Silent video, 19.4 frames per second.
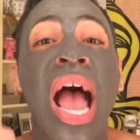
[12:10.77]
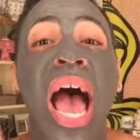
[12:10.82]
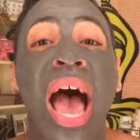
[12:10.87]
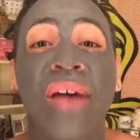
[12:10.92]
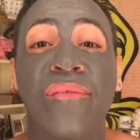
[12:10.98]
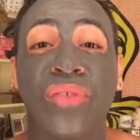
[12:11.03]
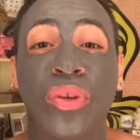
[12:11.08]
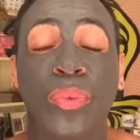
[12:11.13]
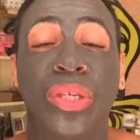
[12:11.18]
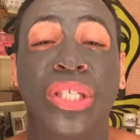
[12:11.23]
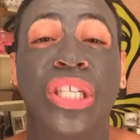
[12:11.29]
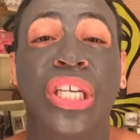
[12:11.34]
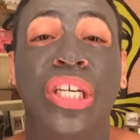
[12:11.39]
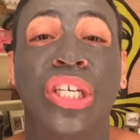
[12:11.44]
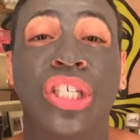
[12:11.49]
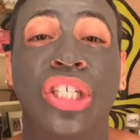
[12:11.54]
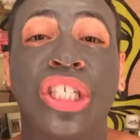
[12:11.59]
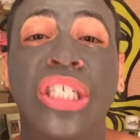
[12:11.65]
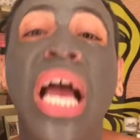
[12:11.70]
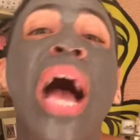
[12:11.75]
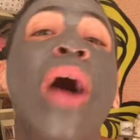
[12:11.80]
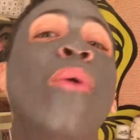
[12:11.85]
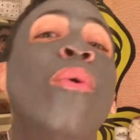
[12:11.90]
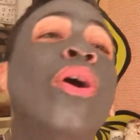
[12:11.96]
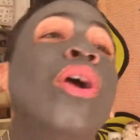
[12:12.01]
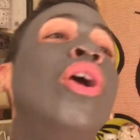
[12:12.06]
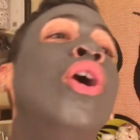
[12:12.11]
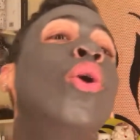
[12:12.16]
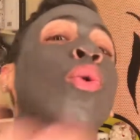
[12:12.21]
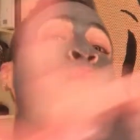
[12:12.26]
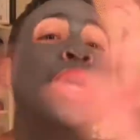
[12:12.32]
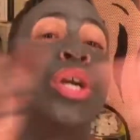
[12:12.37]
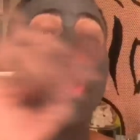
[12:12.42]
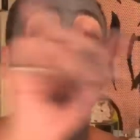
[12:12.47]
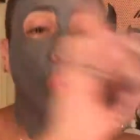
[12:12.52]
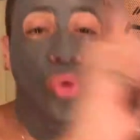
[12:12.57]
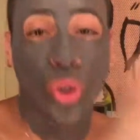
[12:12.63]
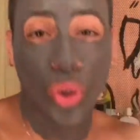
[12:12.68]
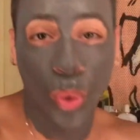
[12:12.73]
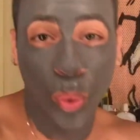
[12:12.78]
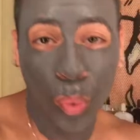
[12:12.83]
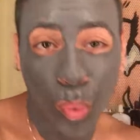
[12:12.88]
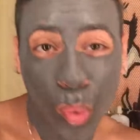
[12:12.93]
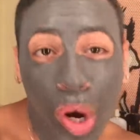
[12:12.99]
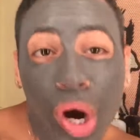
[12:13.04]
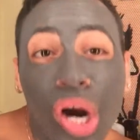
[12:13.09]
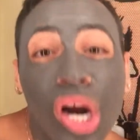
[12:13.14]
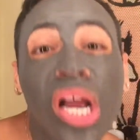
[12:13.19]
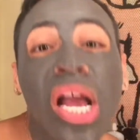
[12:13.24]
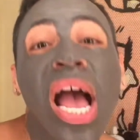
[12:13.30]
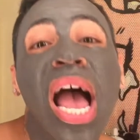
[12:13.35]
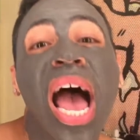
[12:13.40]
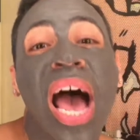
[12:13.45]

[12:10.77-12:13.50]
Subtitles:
After we take a shower, we go to work.